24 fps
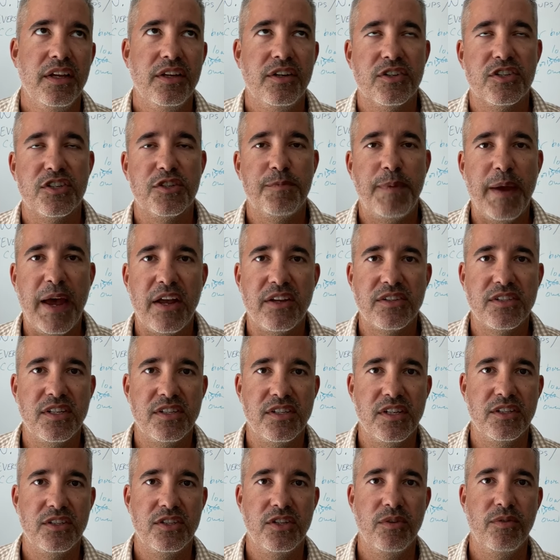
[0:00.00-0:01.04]
spouse
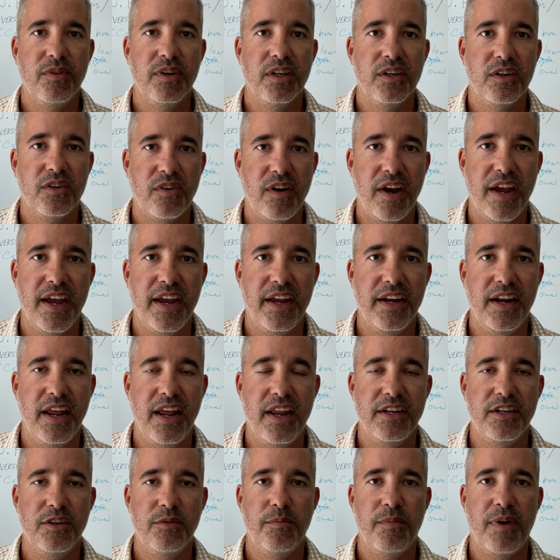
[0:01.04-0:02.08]
isn't doing great
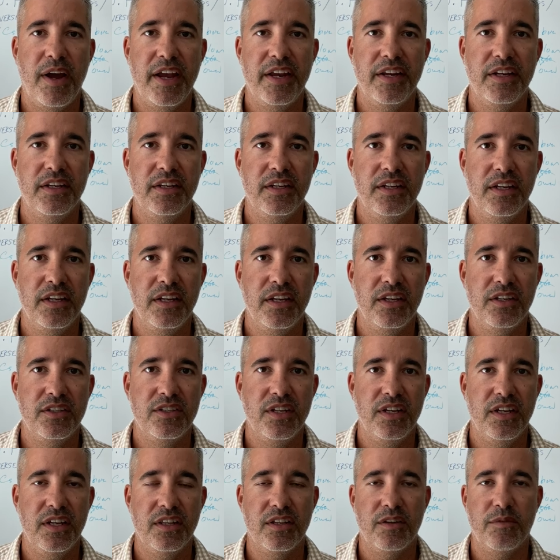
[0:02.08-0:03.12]
and you might need
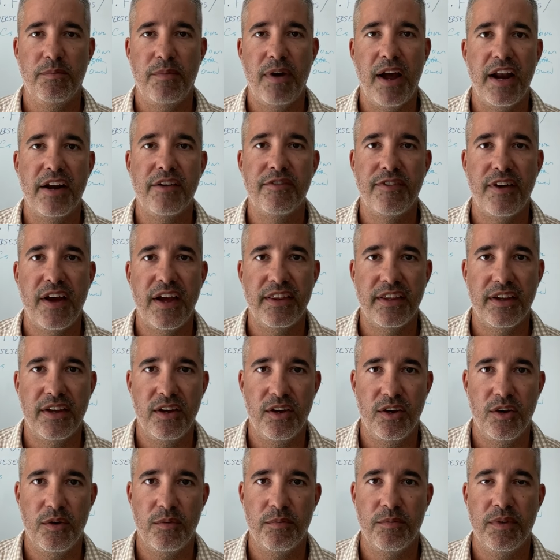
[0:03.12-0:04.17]
to either modify the
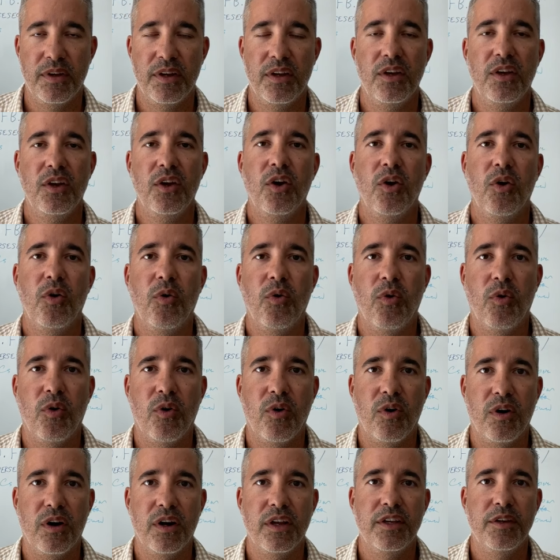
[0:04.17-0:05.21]
home
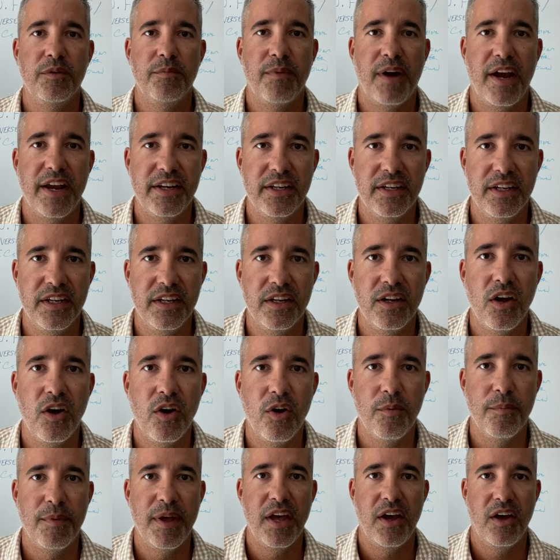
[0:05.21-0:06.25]
or you might need
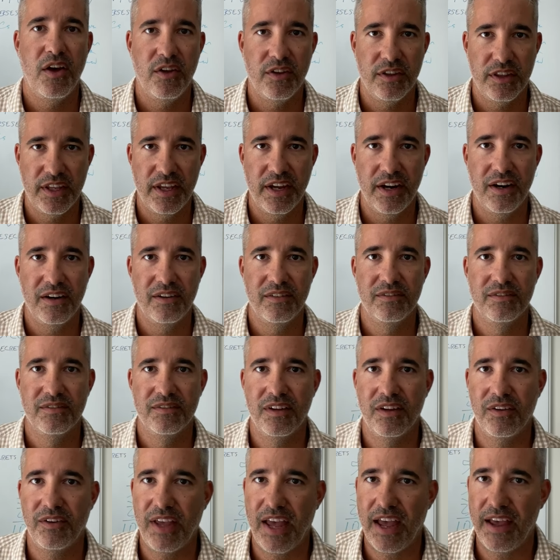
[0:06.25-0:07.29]
home health care,
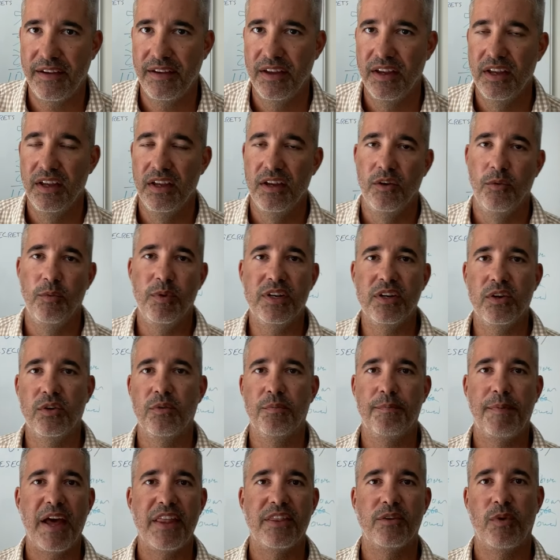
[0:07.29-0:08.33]
okay?
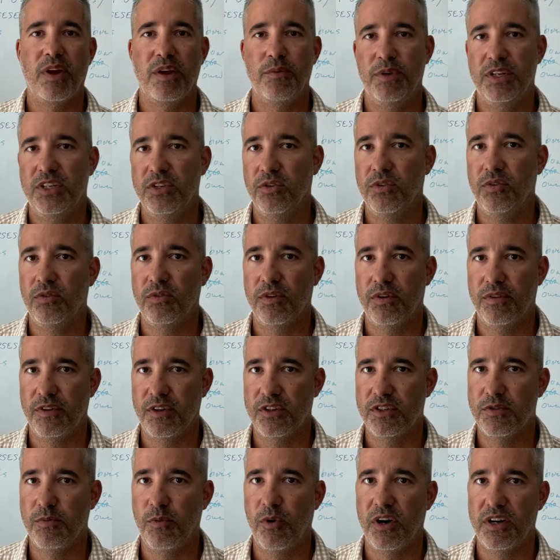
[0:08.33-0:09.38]
By the way, we do
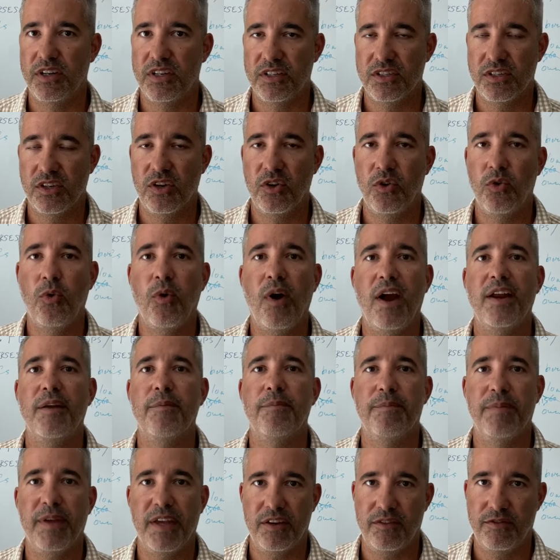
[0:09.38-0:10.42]
reverse mortgages quite a
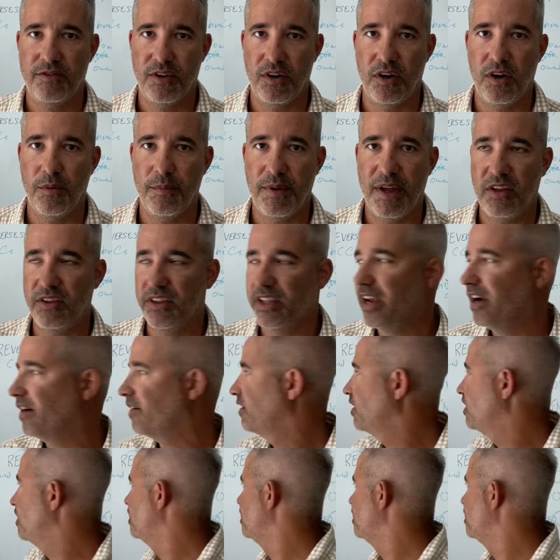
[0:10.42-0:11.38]
bit for home health care.